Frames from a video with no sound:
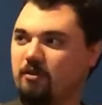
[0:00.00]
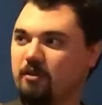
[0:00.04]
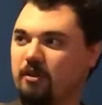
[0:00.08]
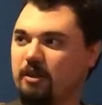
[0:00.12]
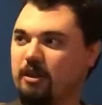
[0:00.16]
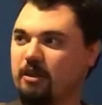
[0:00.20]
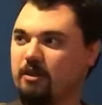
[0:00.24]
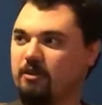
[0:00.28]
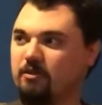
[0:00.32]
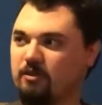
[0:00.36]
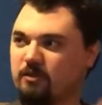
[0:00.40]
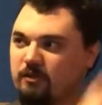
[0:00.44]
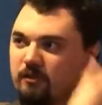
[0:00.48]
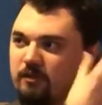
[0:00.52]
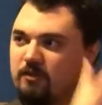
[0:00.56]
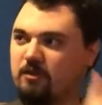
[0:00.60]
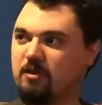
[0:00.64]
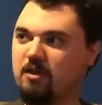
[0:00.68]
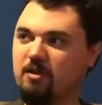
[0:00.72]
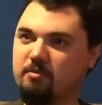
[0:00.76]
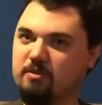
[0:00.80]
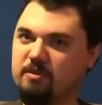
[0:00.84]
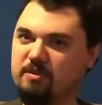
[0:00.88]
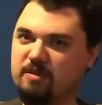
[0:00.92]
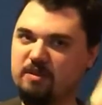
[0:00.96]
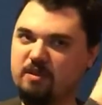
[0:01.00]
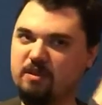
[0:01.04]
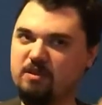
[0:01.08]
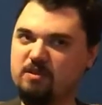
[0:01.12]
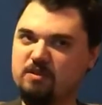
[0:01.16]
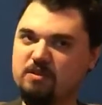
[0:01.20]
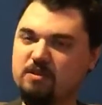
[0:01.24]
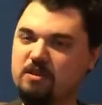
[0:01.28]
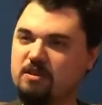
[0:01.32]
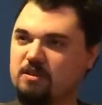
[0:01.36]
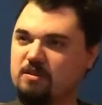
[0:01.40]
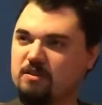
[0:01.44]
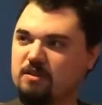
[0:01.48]
like this is Gibbons, he does
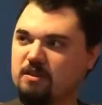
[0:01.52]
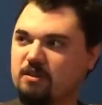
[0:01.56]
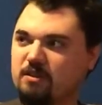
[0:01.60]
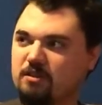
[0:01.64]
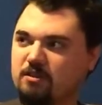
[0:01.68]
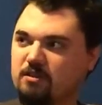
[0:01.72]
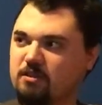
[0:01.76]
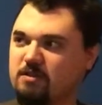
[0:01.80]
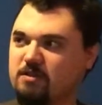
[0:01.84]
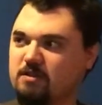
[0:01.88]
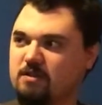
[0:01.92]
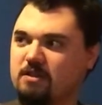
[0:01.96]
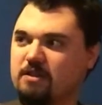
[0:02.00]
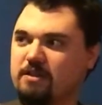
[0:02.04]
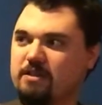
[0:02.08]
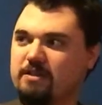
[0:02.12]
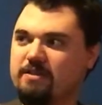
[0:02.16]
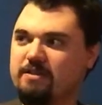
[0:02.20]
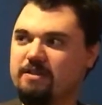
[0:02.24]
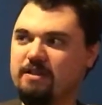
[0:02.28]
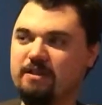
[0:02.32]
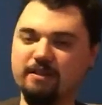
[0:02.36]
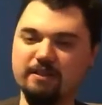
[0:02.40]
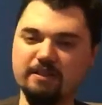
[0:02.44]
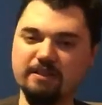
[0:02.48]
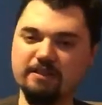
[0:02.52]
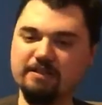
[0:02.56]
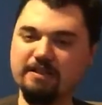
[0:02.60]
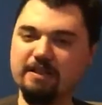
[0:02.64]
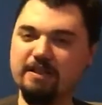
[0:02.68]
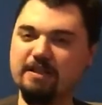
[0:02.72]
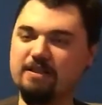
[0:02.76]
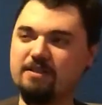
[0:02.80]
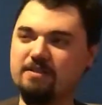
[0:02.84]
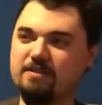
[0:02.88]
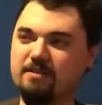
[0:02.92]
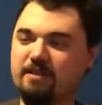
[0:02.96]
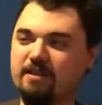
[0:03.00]
this and he does this, and then it
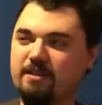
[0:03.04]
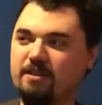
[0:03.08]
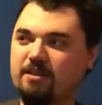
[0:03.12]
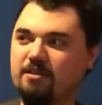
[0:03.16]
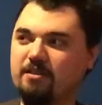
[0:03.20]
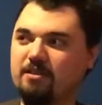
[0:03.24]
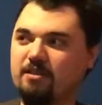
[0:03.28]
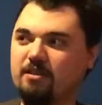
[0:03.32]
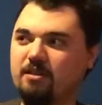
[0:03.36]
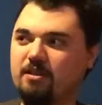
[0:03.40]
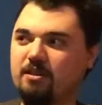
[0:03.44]
says like,